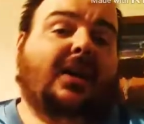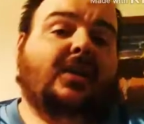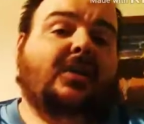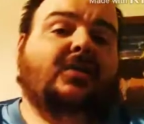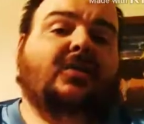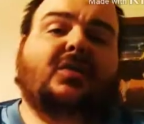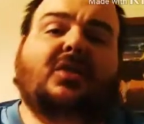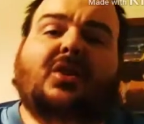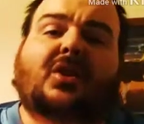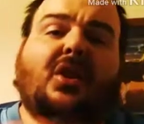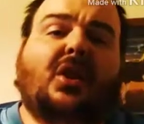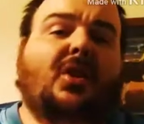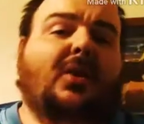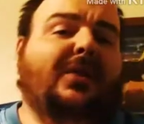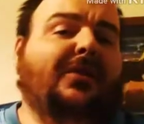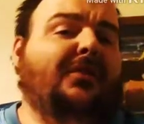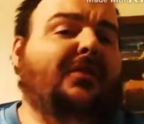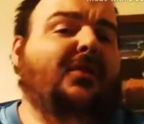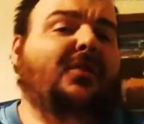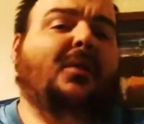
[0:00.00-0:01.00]
you know,
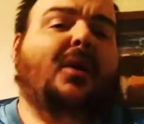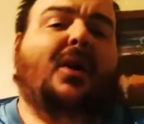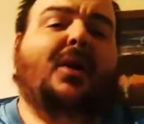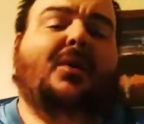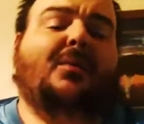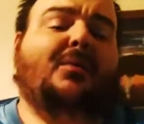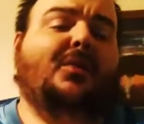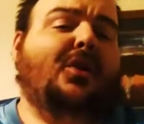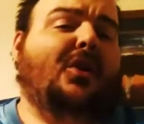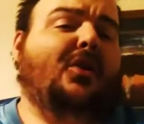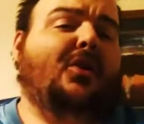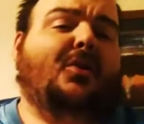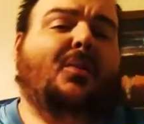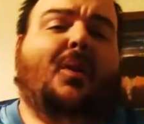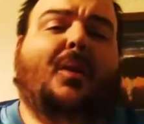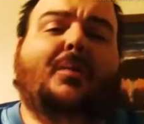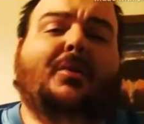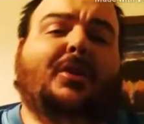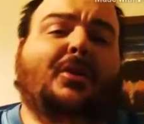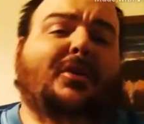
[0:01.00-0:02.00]
if your local
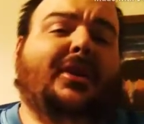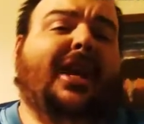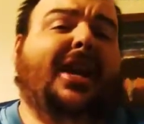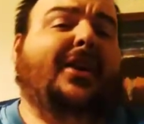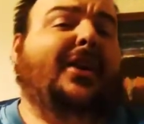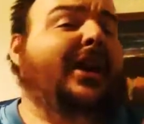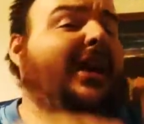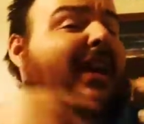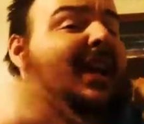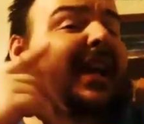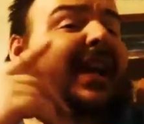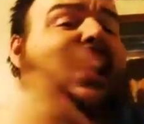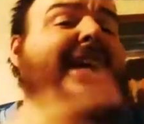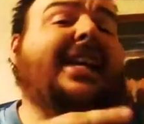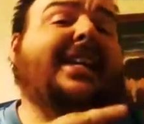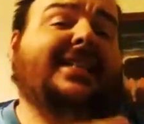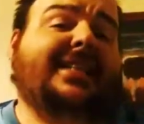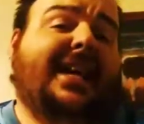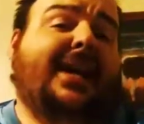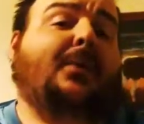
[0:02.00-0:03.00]
Walmart don't carry it, it
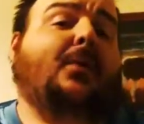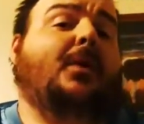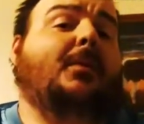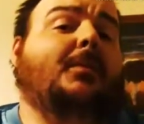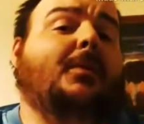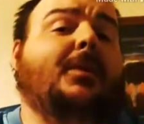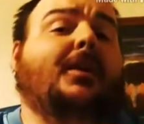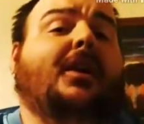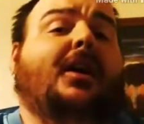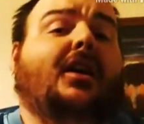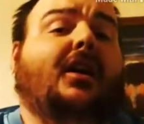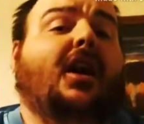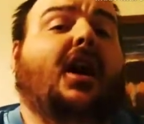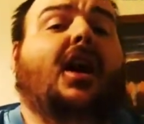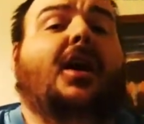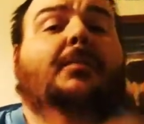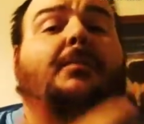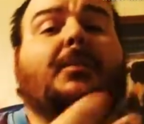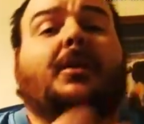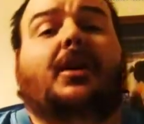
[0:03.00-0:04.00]
is at
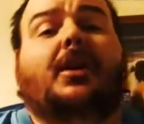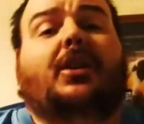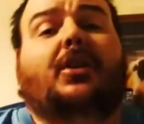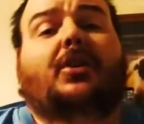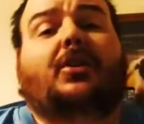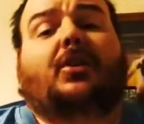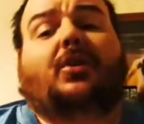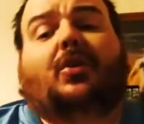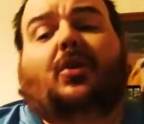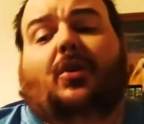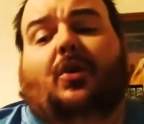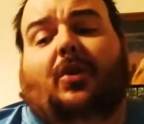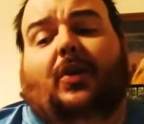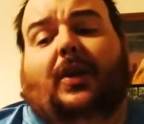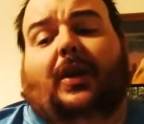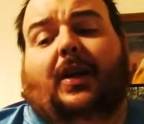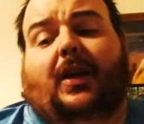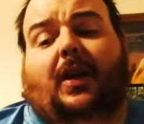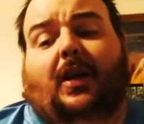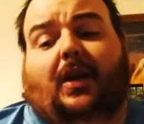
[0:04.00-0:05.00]
Walmart.com. You could order
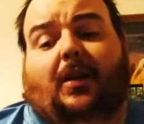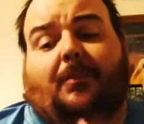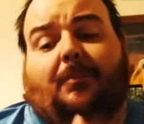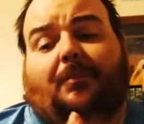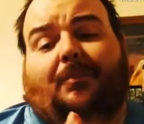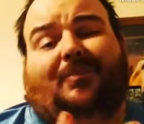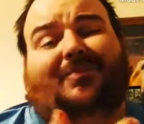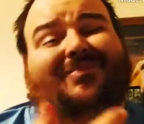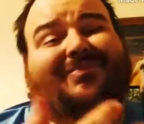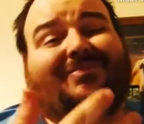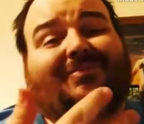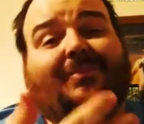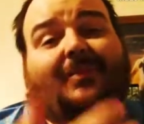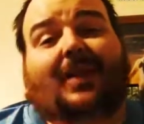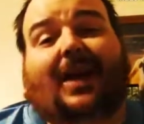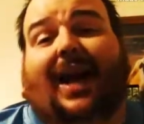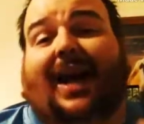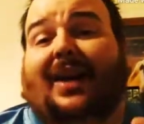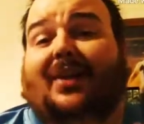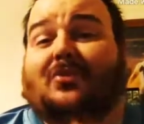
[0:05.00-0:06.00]
it.
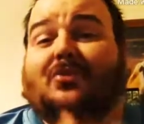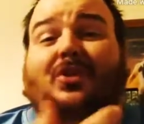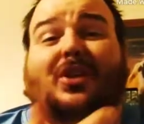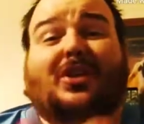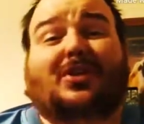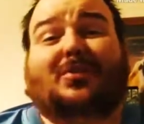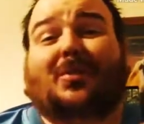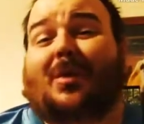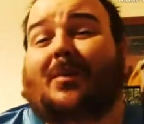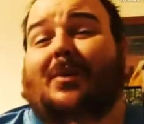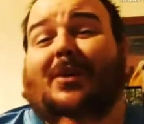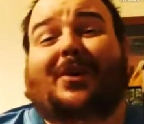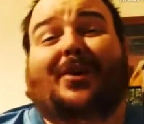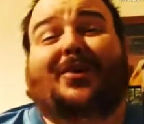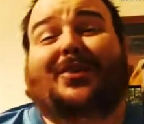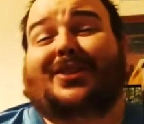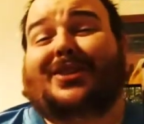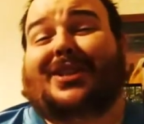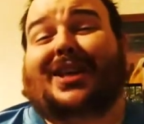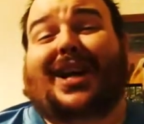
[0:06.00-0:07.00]
I don't trust Walmart
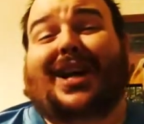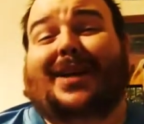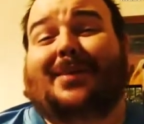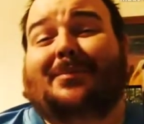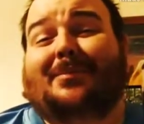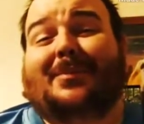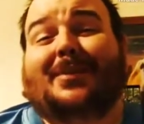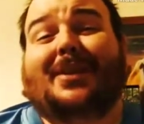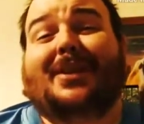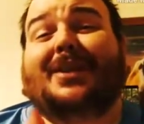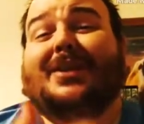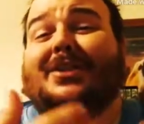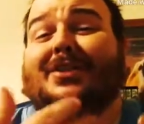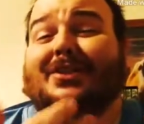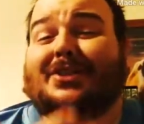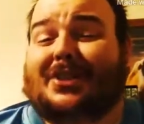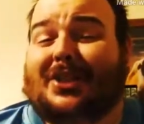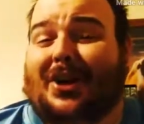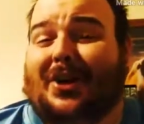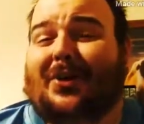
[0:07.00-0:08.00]
all the time.
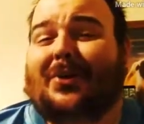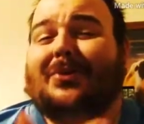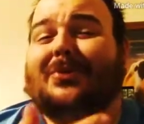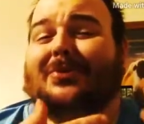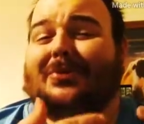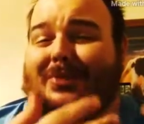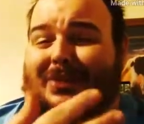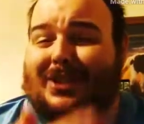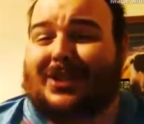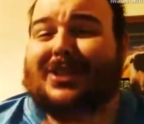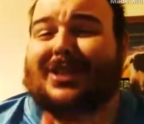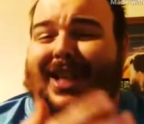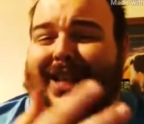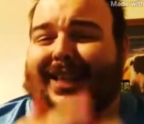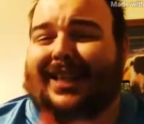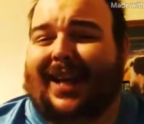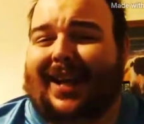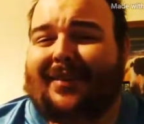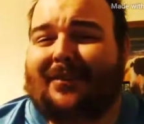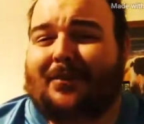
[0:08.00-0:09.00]
So just
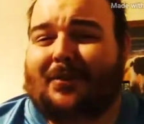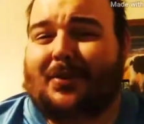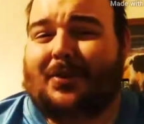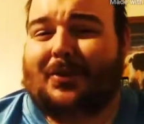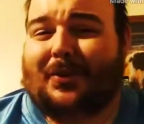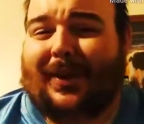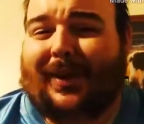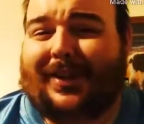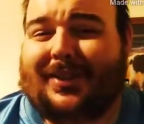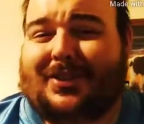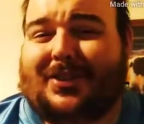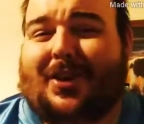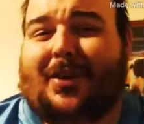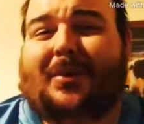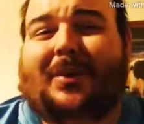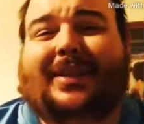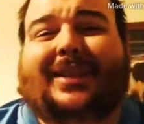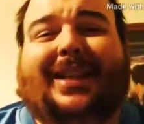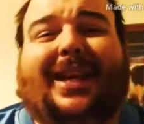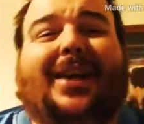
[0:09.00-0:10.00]
take that for a grain of salt
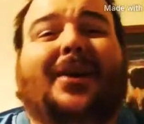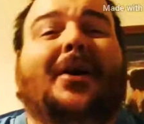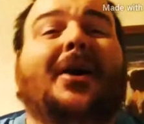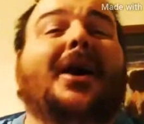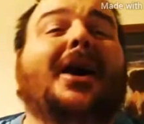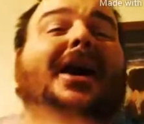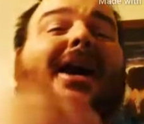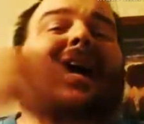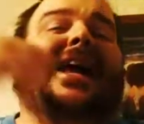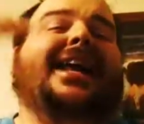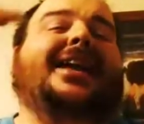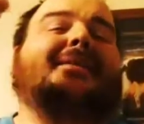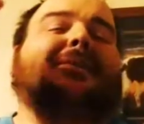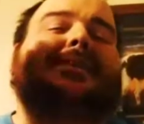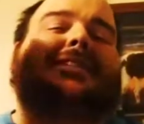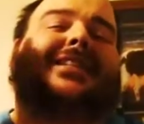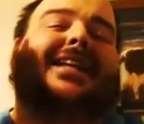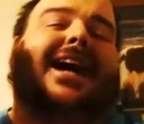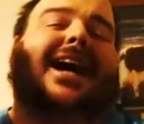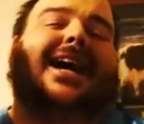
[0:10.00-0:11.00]
right there.
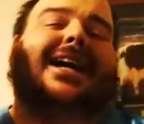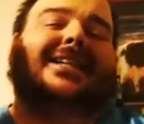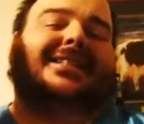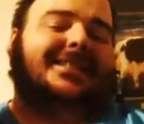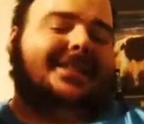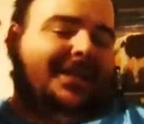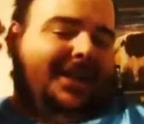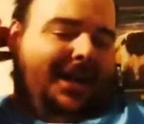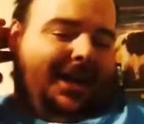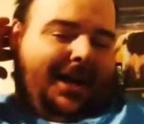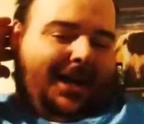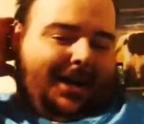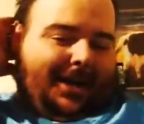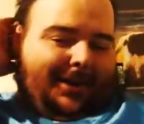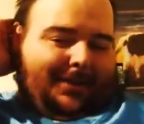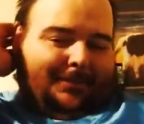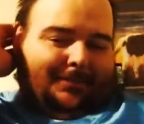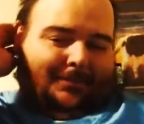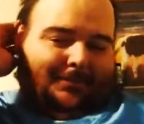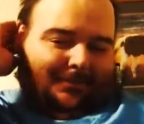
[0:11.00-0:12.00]
Anyways, guys,
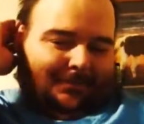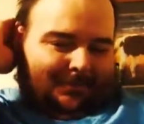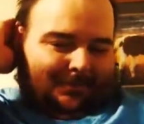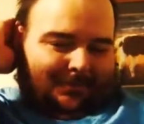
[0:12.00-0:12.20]
I'm